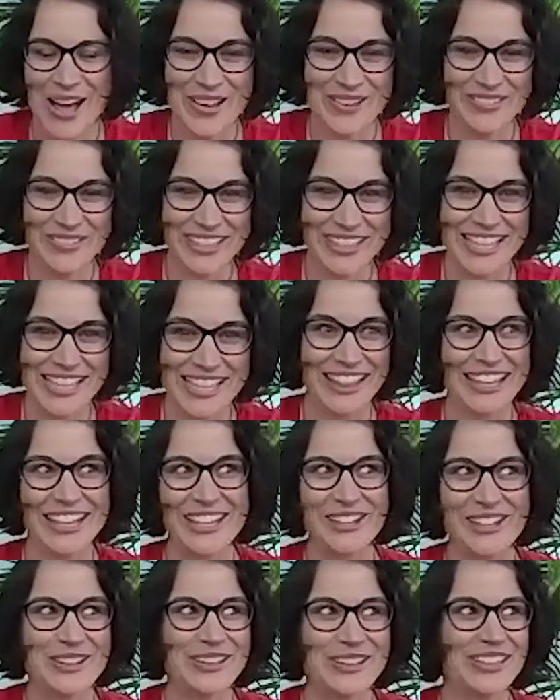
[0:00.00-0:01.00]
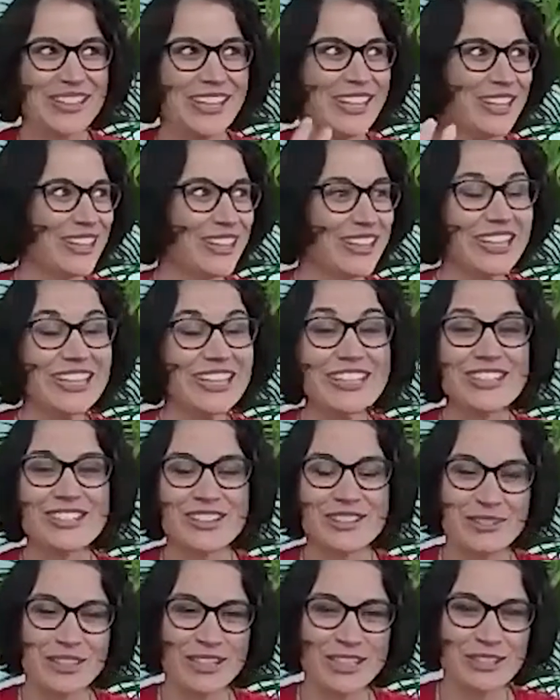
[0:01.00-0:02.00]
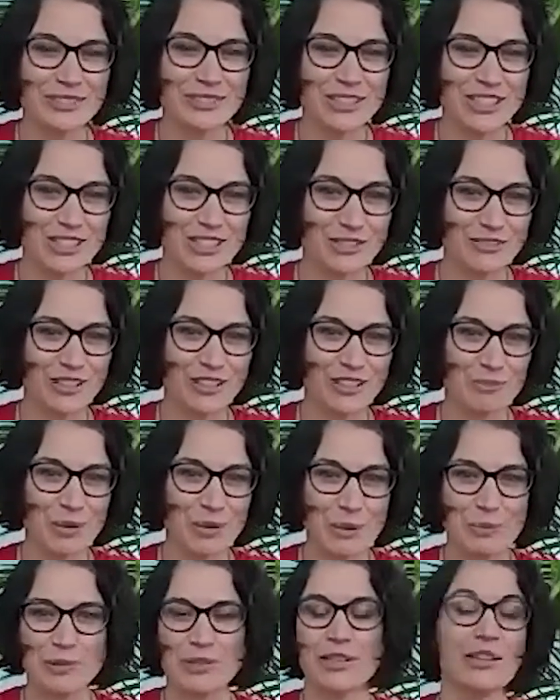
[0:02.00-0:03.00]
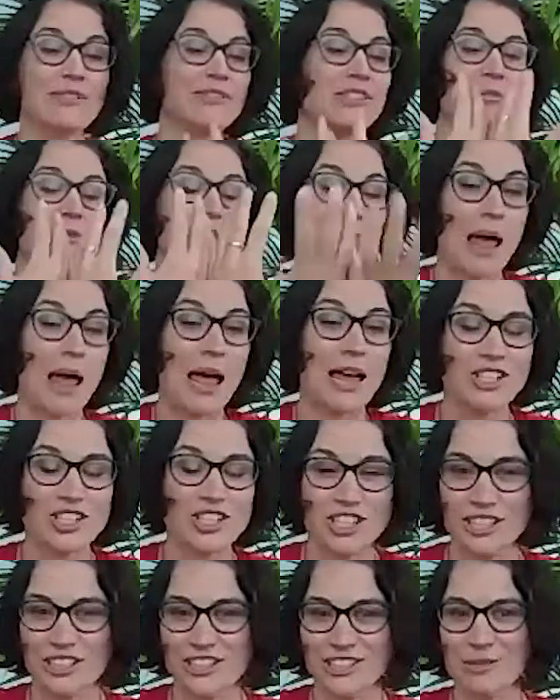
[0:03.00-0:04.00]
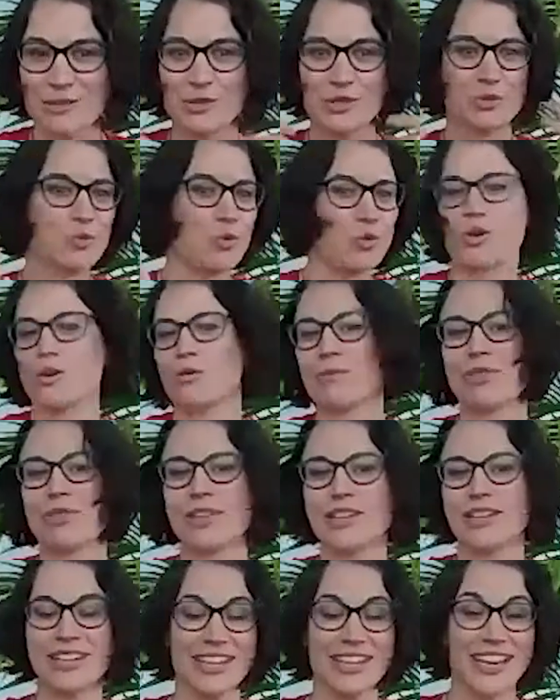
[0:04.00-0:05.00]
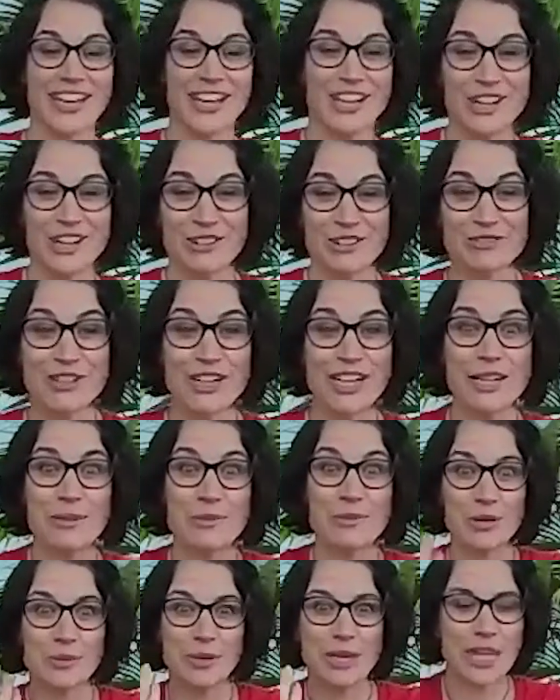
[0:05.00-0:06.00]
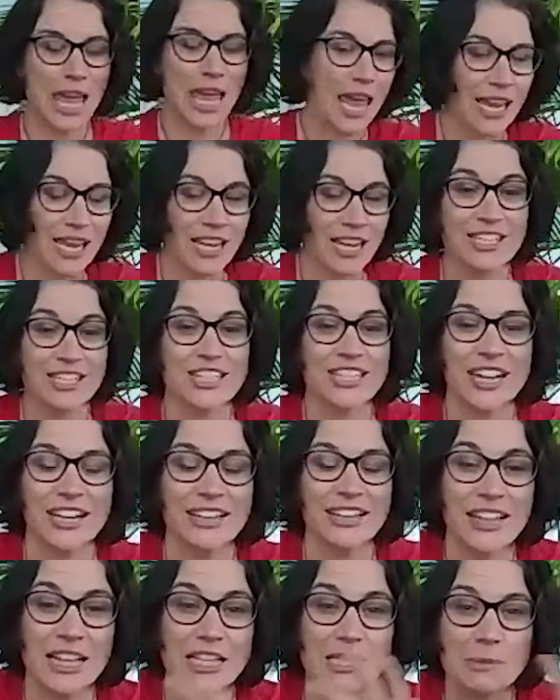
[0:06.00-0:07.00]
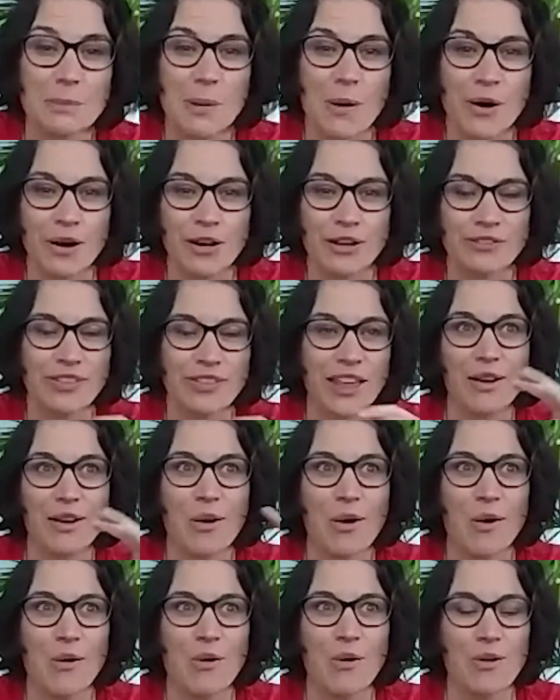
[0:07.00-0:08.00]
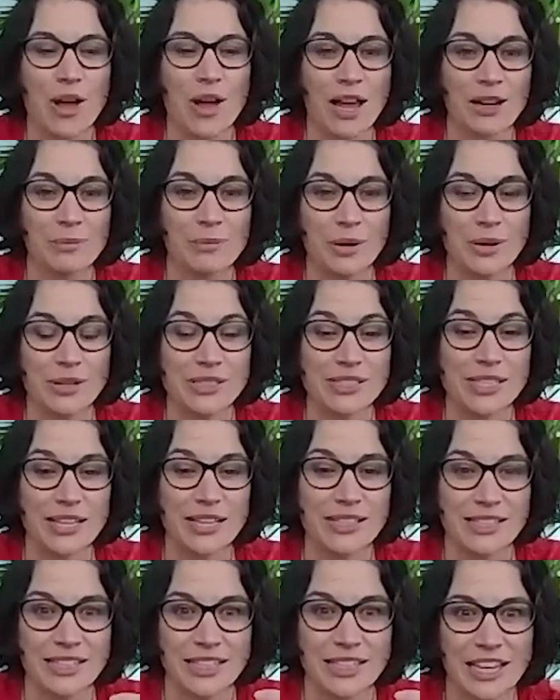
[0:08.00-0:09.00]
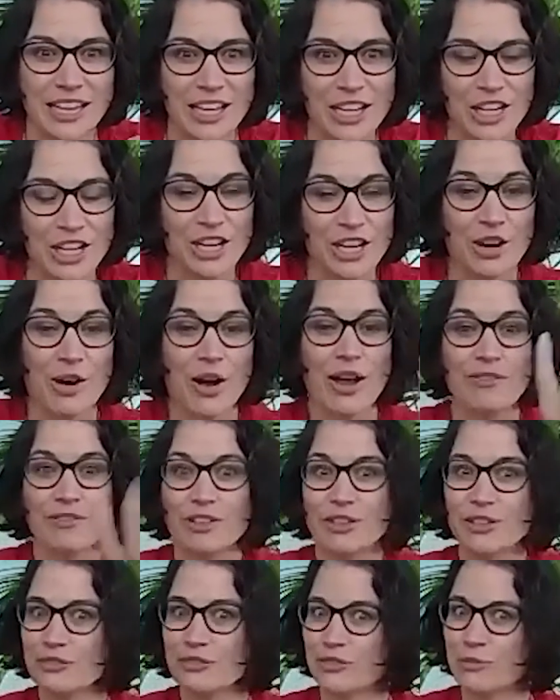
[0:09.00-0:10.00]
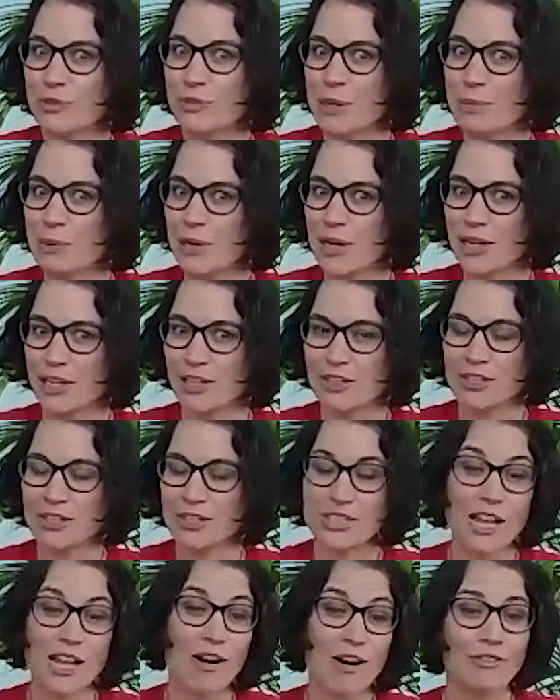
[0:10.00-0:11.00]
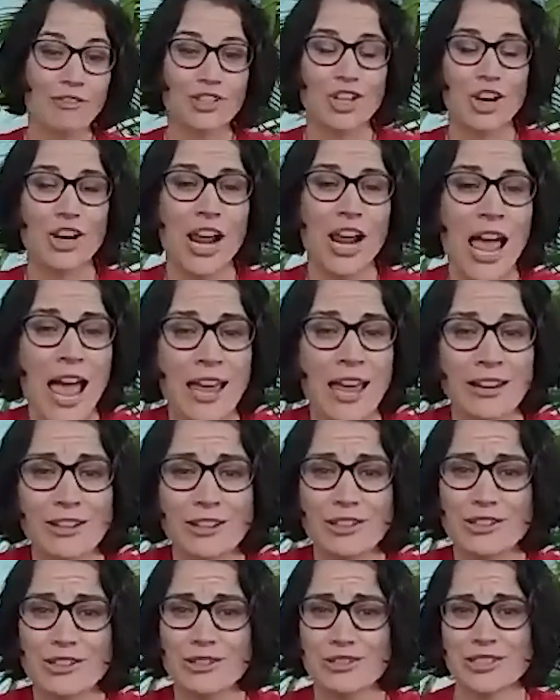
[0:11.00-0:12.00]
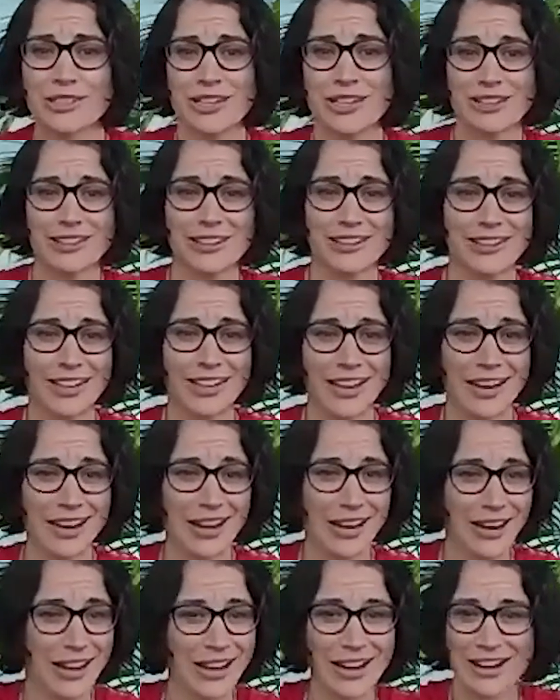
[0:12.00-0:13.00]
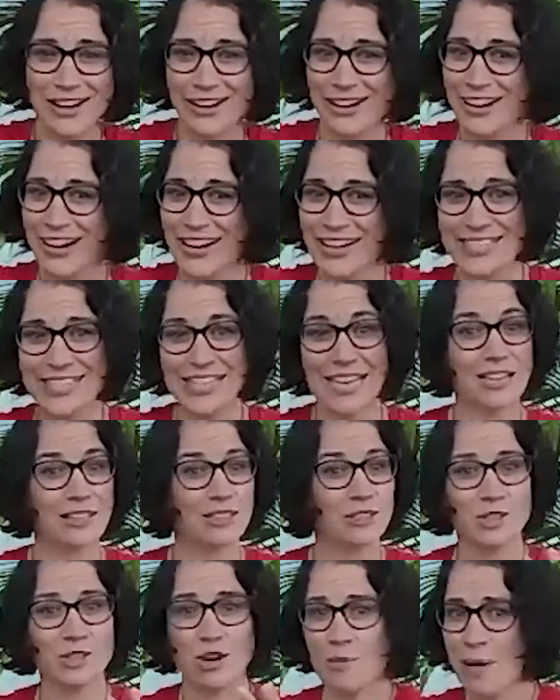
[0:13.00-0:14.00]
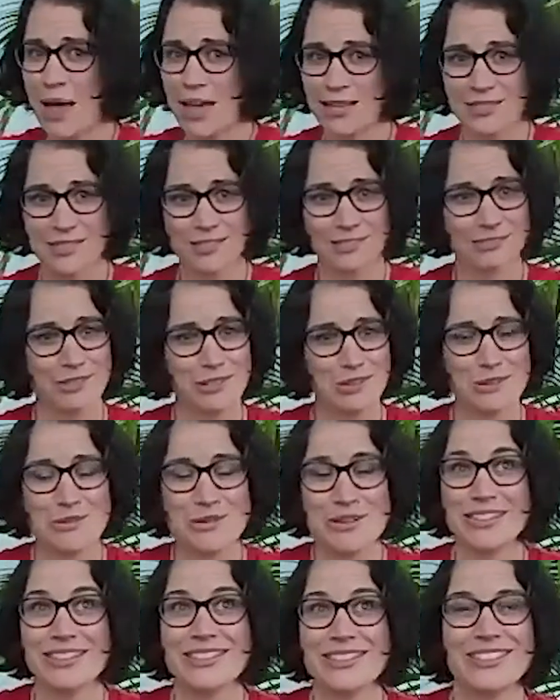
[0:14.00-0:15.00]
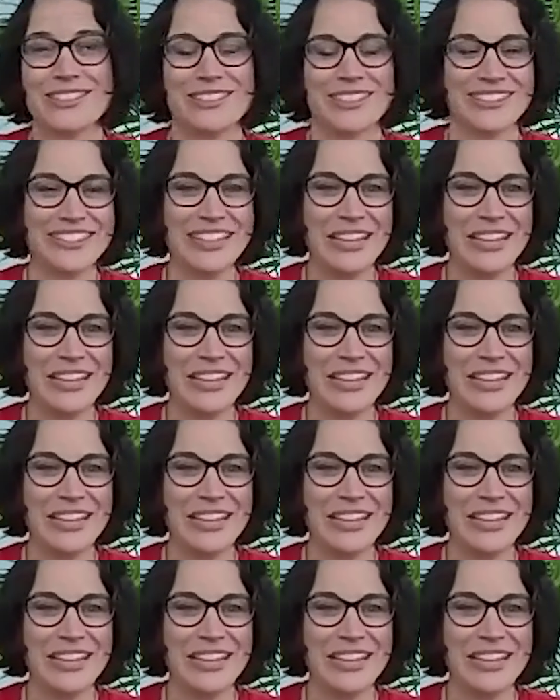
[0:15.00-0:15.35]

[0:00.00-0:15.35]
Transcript: Because I think, you know, in our industry, we're so full of people that have so much passion and so much warmth, and, you know, really want to engage, and that's part of that whole kind of process. And, you know, I've learned from people like yourself, John Anders, who's another kind of crazy ass, Thomas, of course, you know,